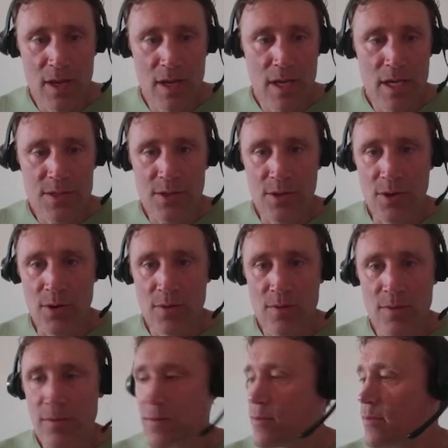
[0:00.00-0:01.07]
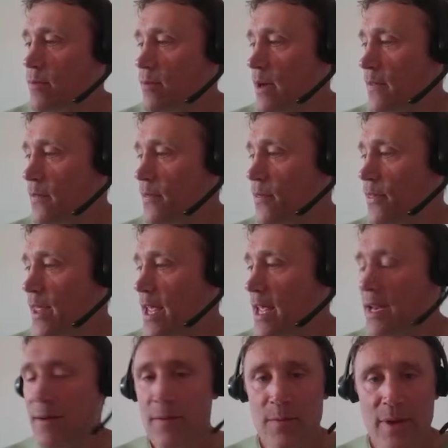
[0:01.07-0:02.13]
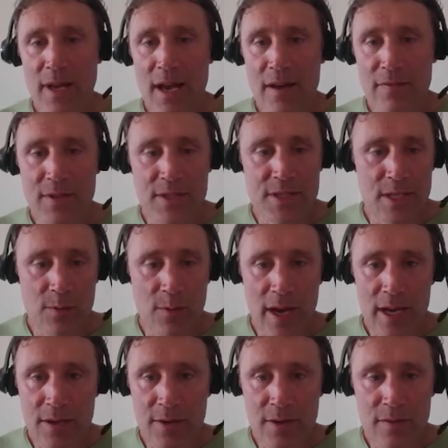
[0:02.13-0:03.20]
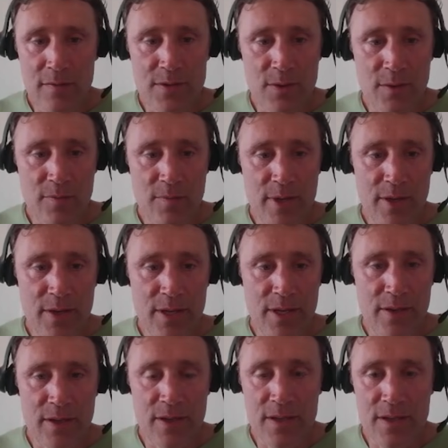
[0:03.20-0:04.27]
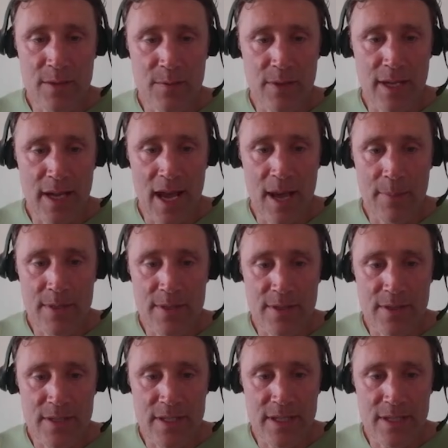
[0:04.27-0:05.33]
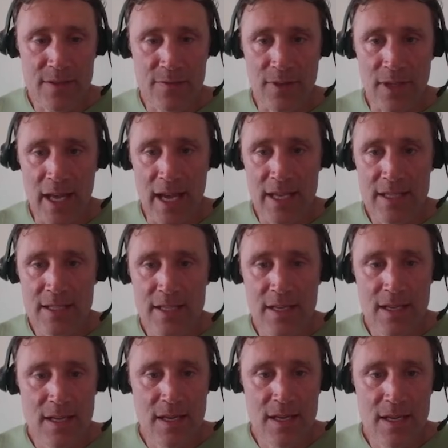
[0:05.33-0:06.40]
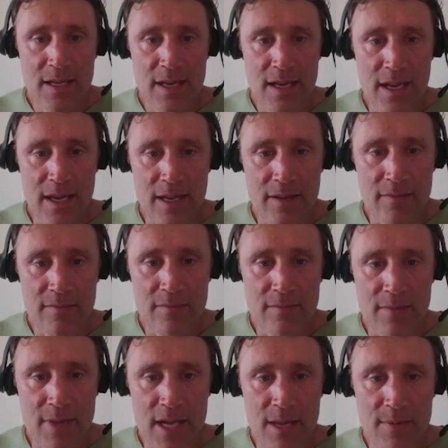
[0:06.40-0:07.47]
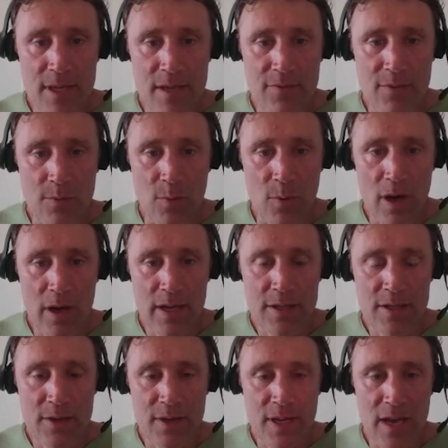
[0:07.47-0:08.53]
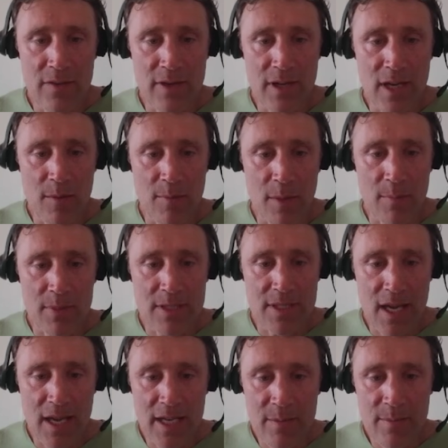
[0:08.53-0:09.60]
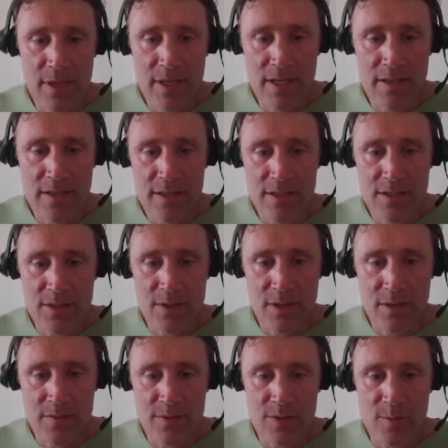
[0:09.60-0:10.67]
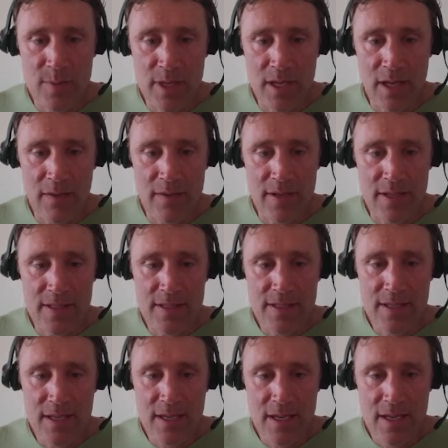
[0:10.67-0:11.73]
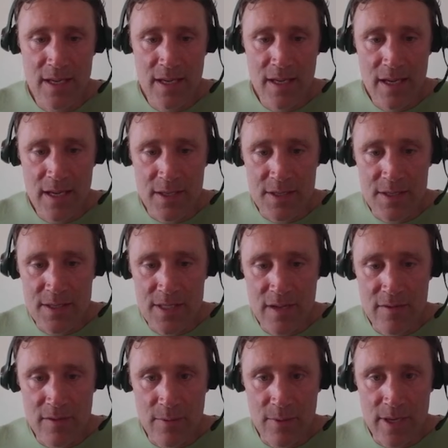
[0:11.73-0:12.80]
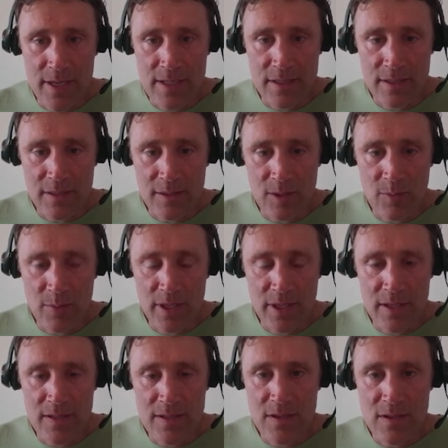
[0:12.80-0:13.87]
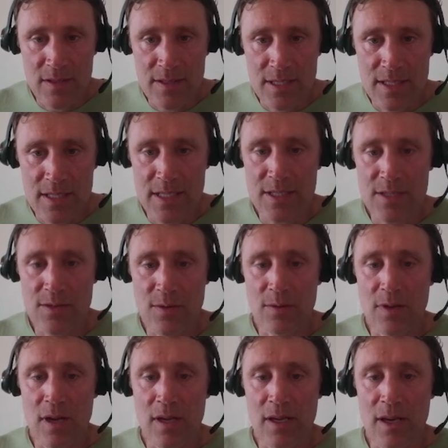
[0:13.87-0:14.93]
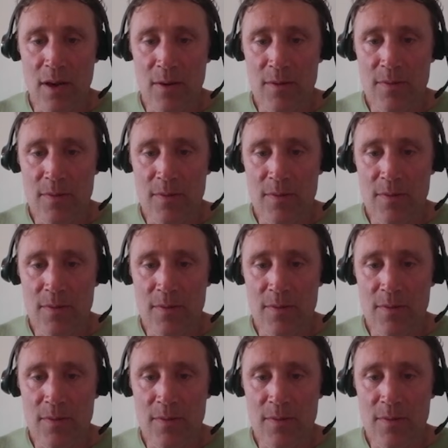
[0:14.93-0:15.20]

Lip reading: So then we have the TY curve. So from here to here, nothing really happens. You can see it's flat. And maybe if you wanted, you could have it come up a tiny bit. So you could zoom in on this and just have it raise a little bit, as long as his knees don't lock out.